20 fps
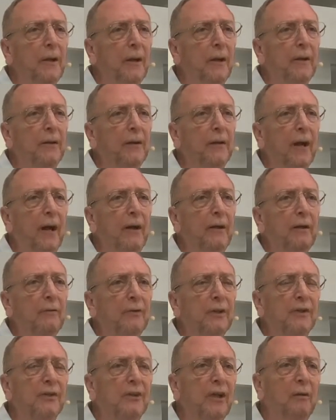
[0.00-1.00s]
And the Garden of
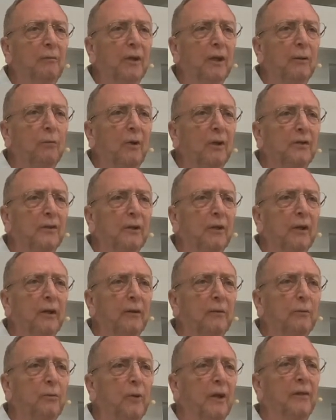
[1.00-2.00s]
Gethsemane wasn't like
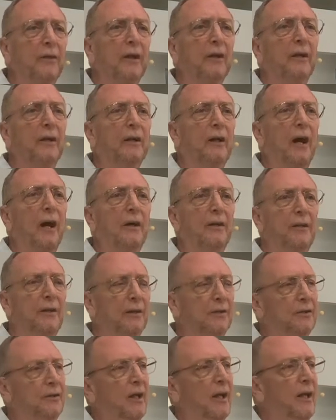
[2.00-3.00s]
we think a garden
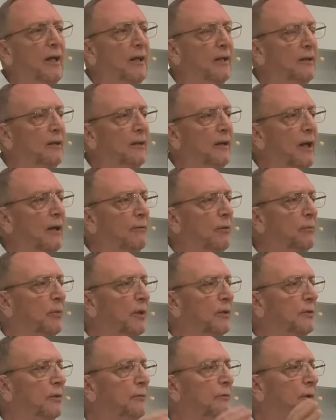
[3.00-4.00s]
is today. It didn't have a
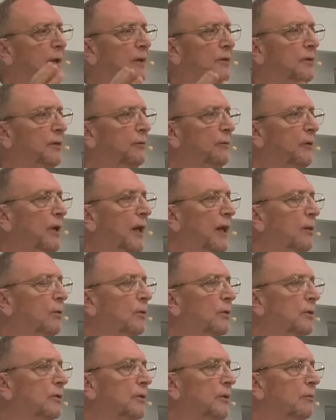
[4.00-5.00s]
bunch of fancy
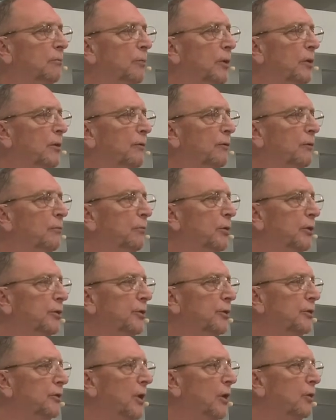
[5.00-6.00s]
flowers and beautiful
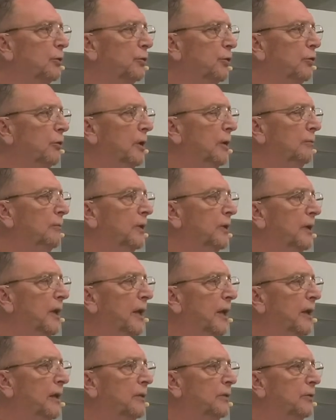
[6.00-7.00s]
bushes all trimmed and
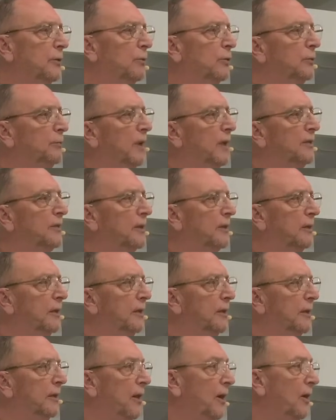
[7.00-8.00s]
hedged. It was
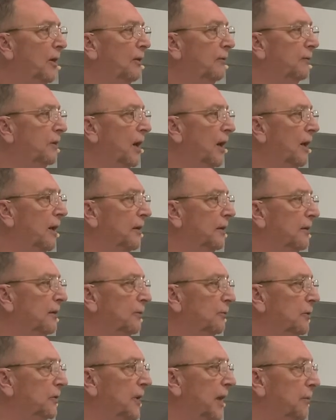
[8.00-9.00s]
basically an olive garden.
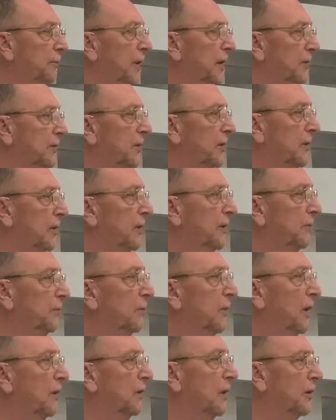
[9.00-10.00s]
It was basically a,
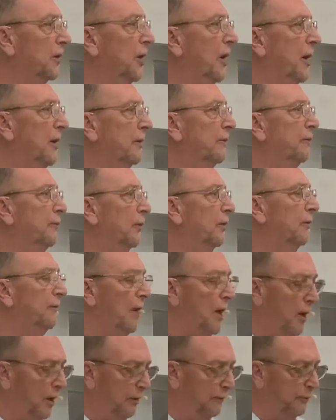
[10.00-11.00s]
a garden full of
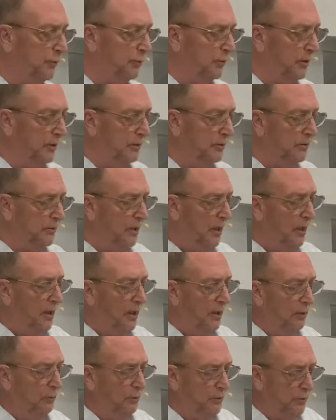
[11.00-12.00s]
olive trees.
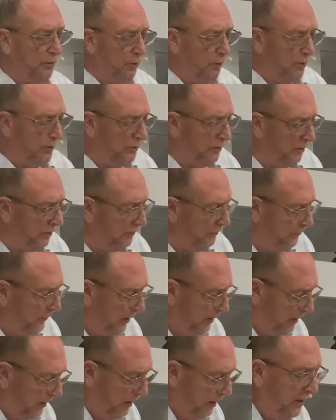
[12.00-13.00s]
It was an
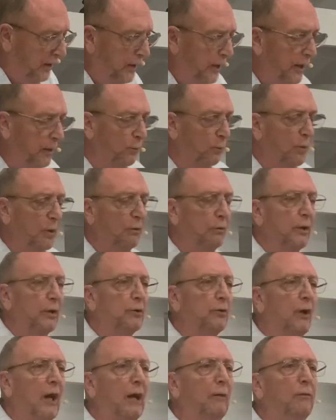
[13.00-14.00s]
orchard. And weary
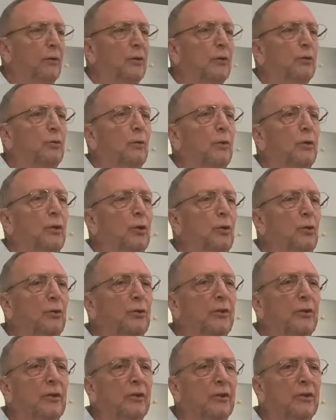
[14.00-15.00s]
travelers would
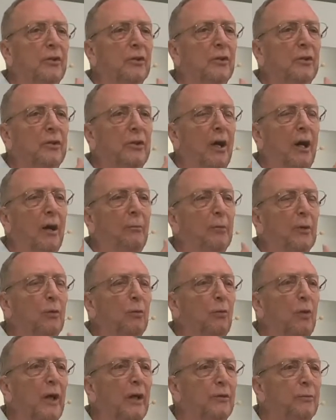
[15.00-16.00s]
use this to stop
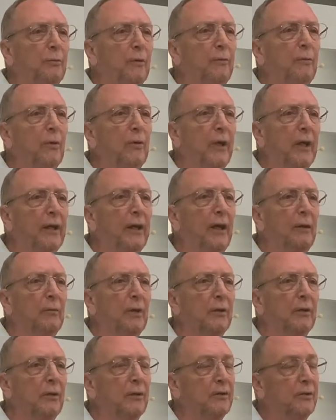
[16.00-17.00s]
and rest before they came
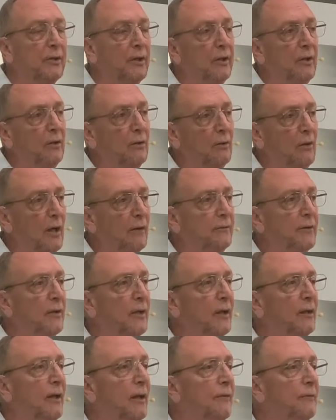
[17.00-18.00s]
into the city or after
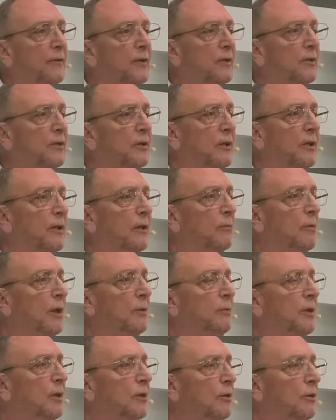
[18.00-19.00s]
they left the city. It
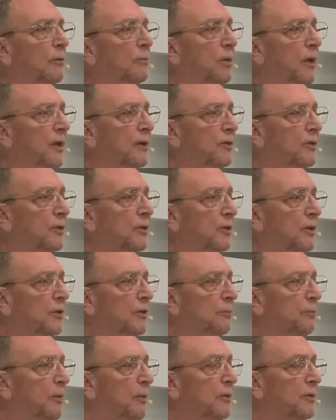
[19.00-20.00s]
might be a good place to
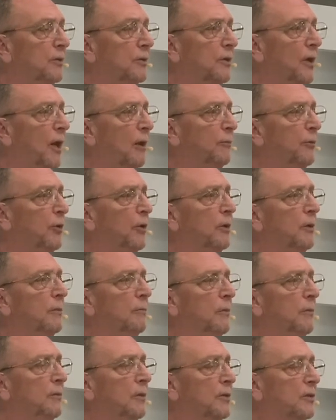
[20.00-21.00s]
just stop
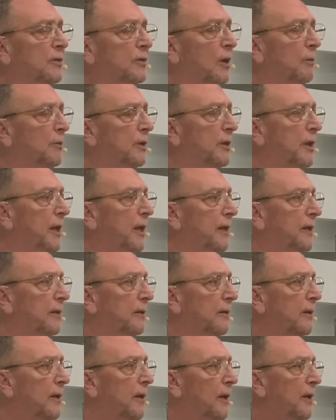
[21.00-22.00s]
during the summer day
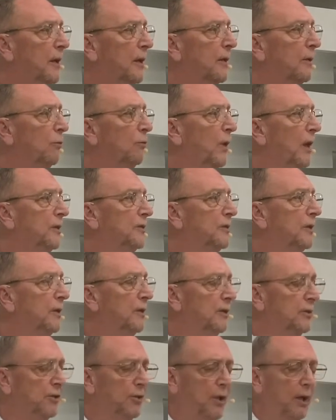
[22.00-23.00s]
and rest
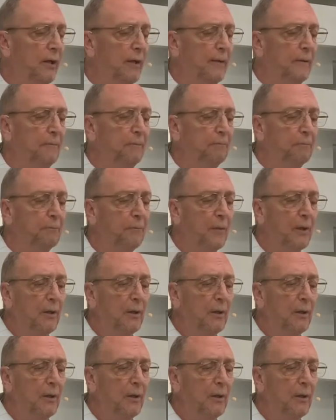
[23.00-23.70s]
in the shade.